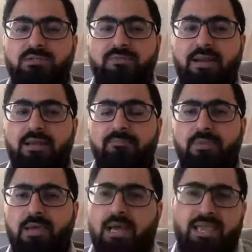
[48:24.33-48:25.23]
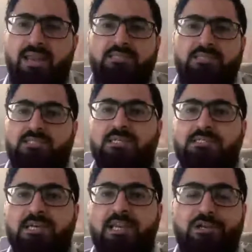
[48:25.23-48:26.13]
it's it's just
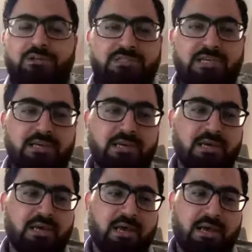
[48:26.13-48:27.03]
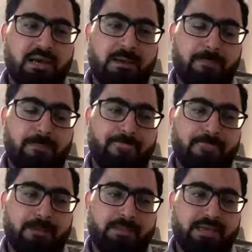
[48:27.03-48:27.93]
concerning to see
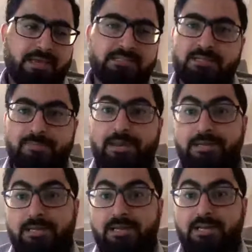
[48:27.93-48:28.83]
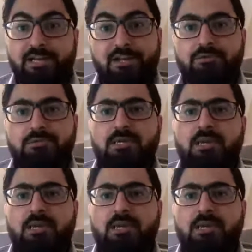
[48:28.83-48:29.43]
the instability continues.